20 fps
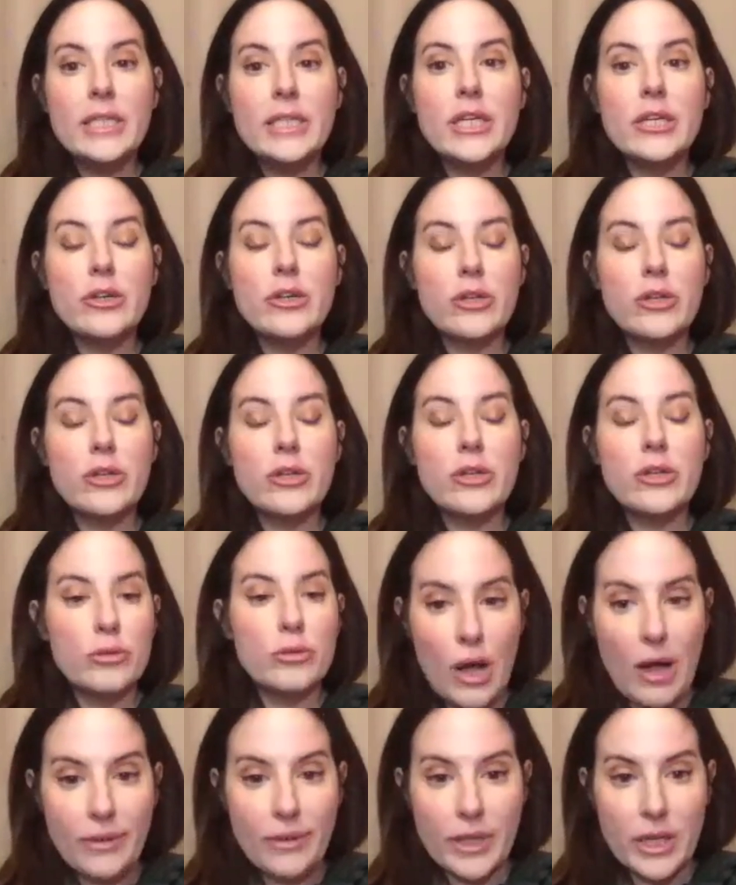Is there a
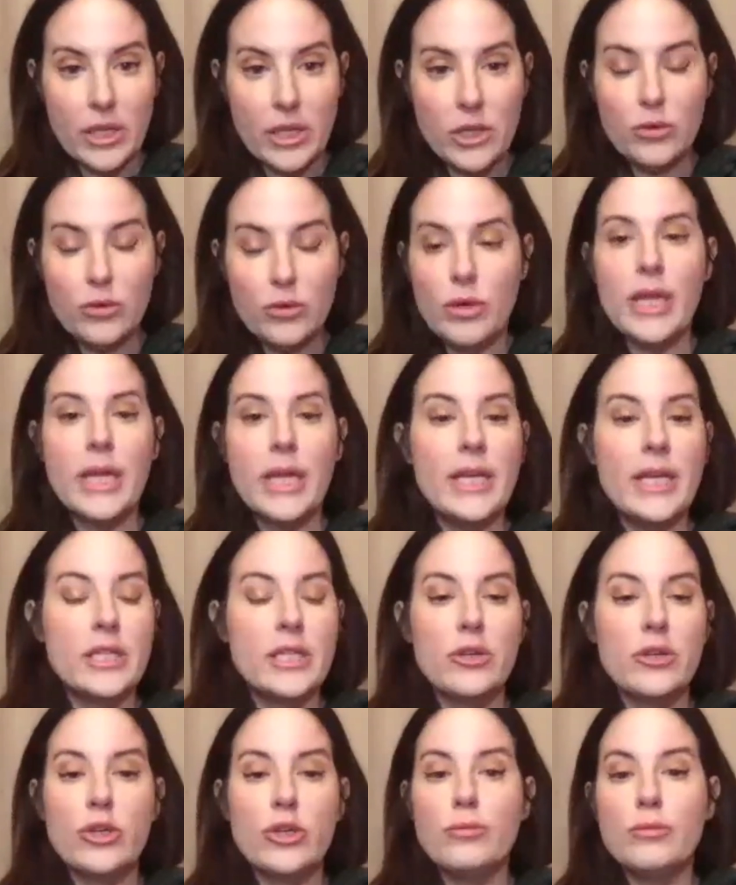human trafficking unit?
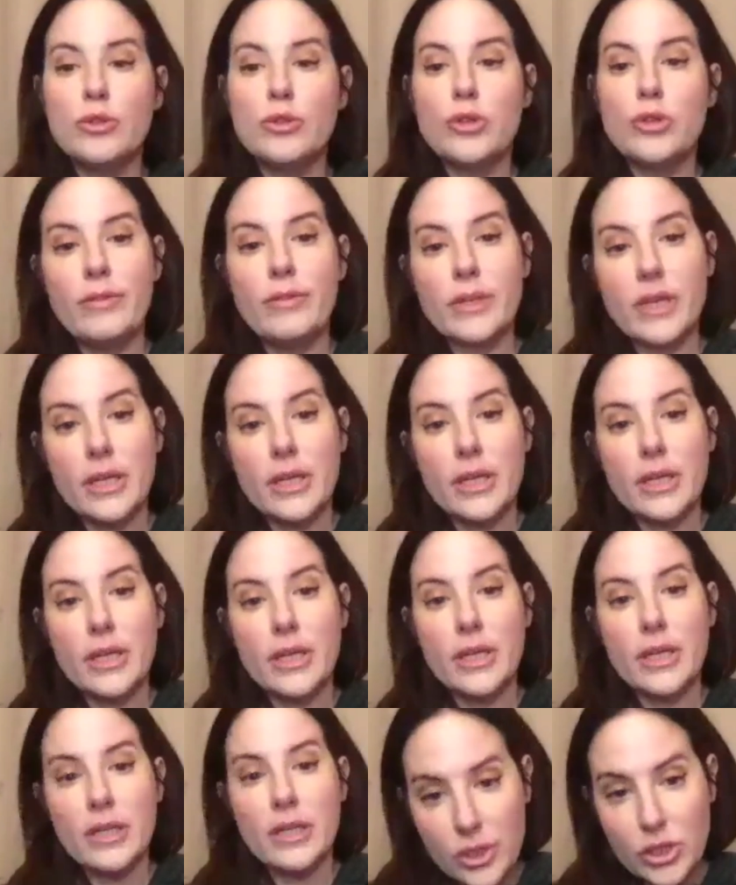Is there a human
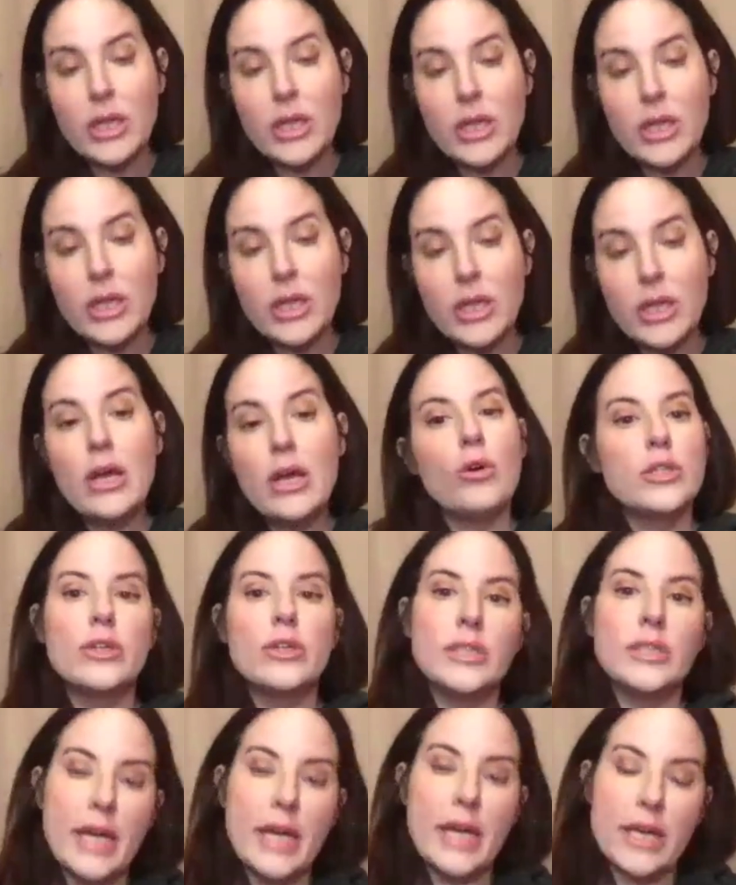trafficking division? Or
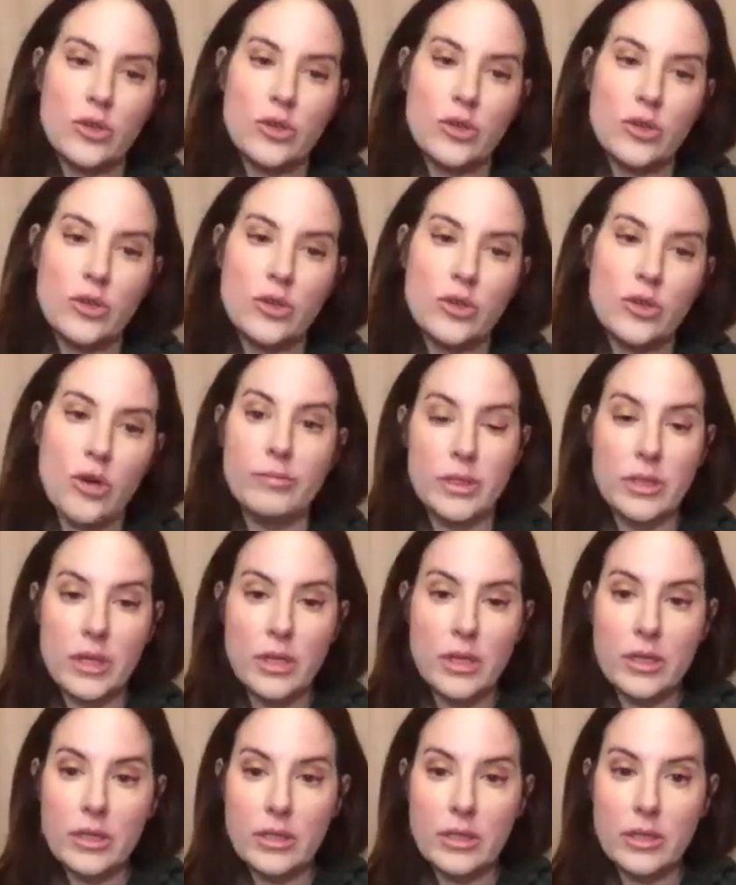is there a sex
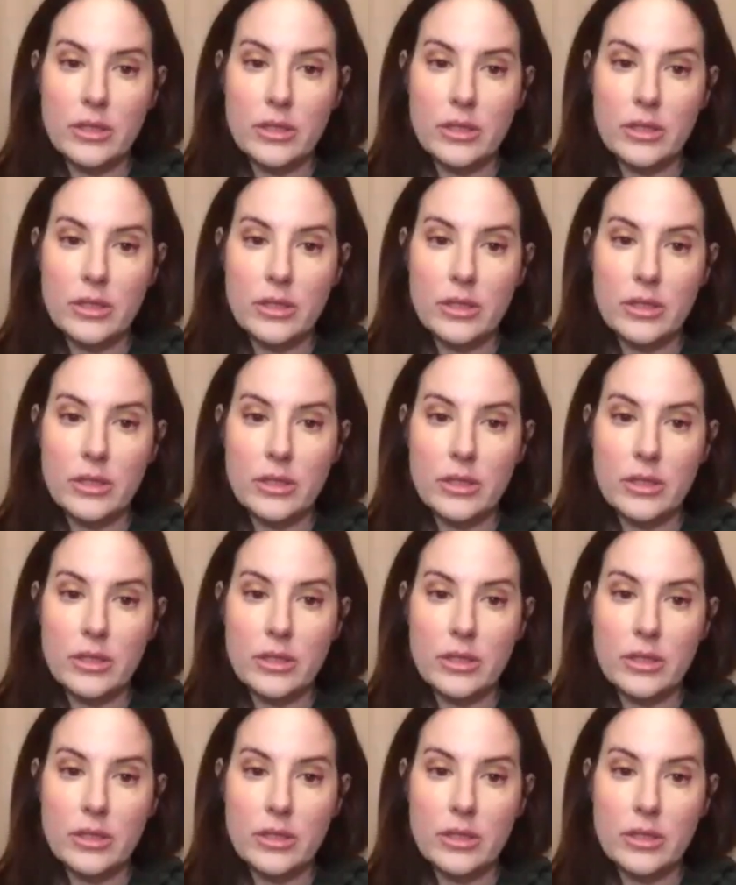crimes